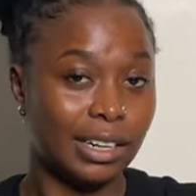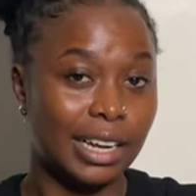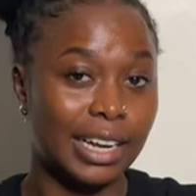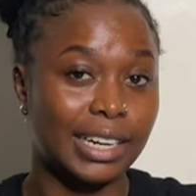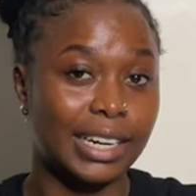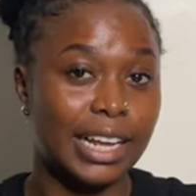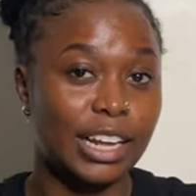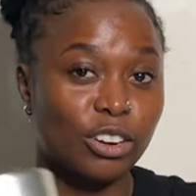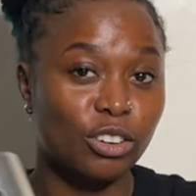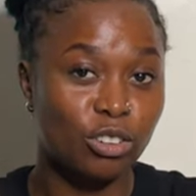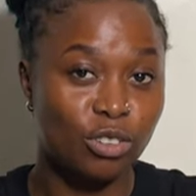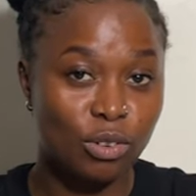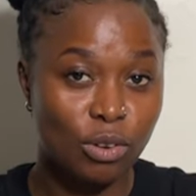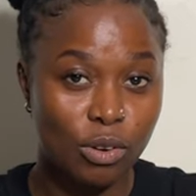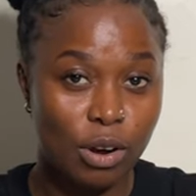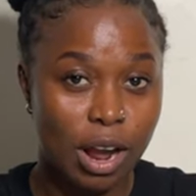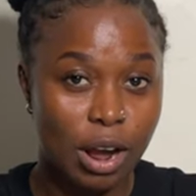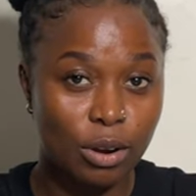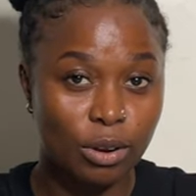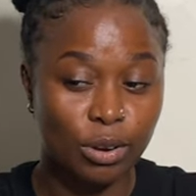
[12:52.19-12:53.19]
and I don't know
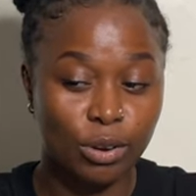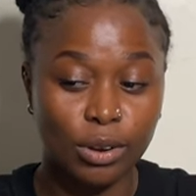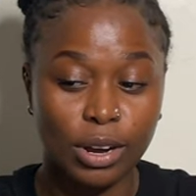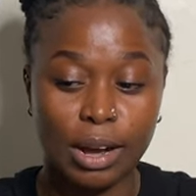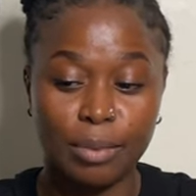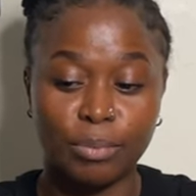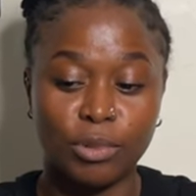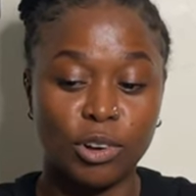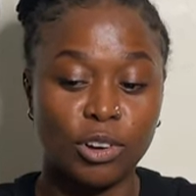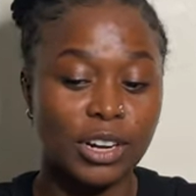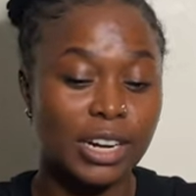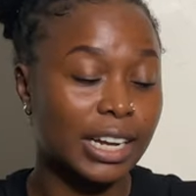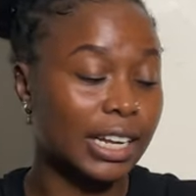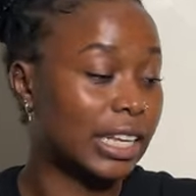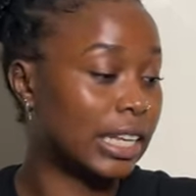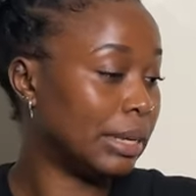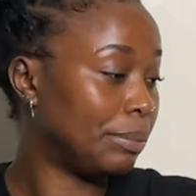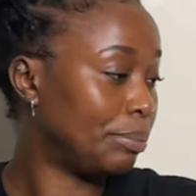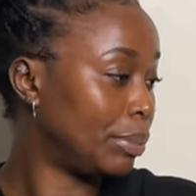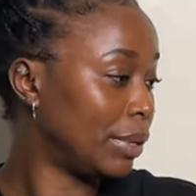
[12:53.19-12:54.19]
how long I'm gonna
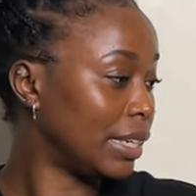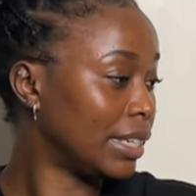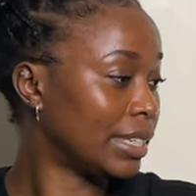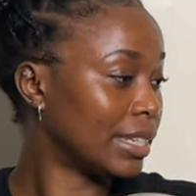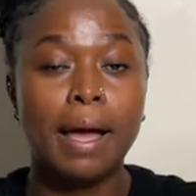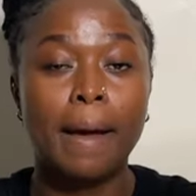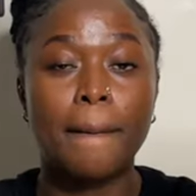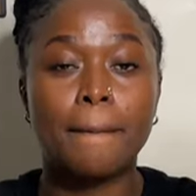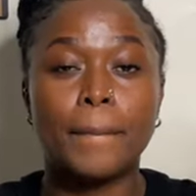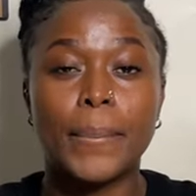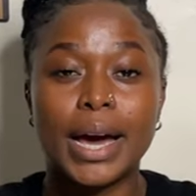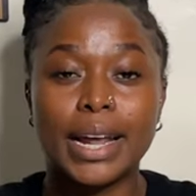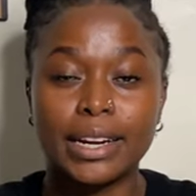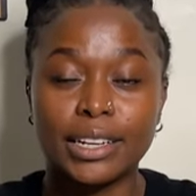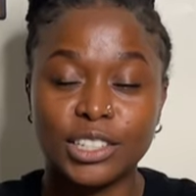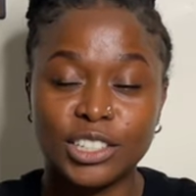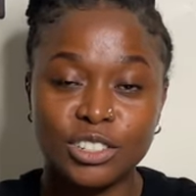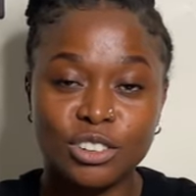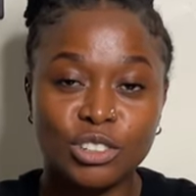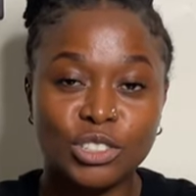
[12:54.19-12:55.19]
keep it, but
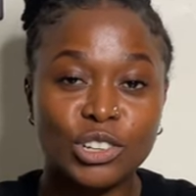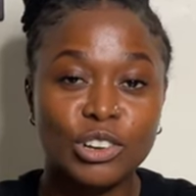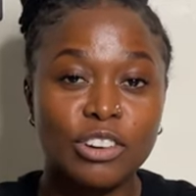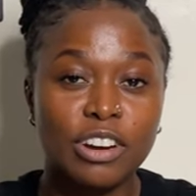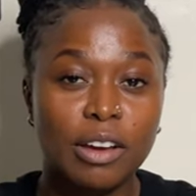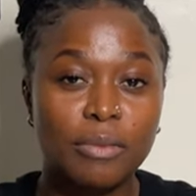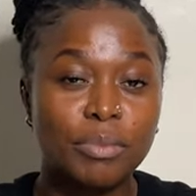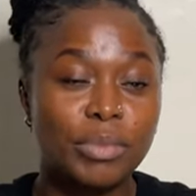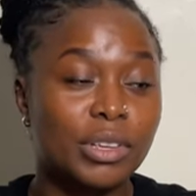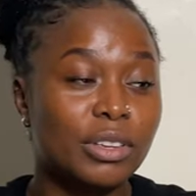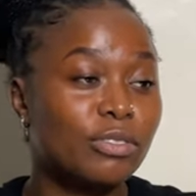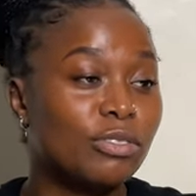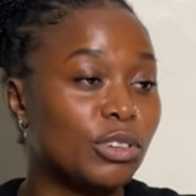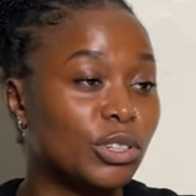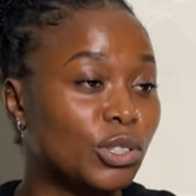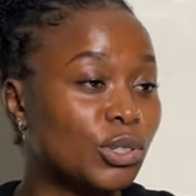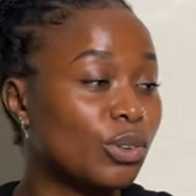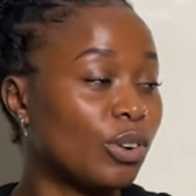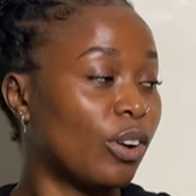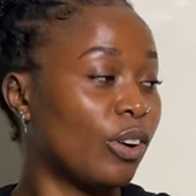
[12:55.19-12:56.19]
it's not gonna be for
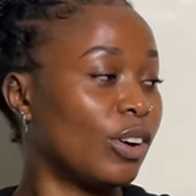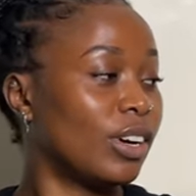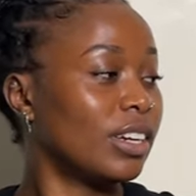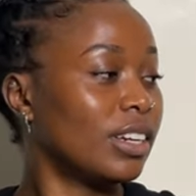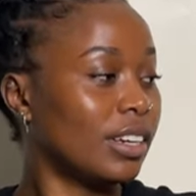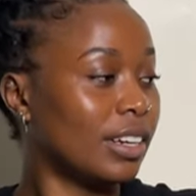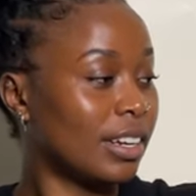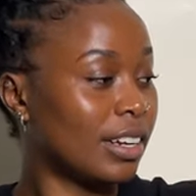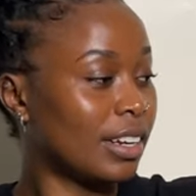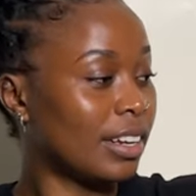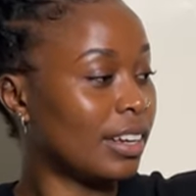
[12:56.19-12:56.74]
too long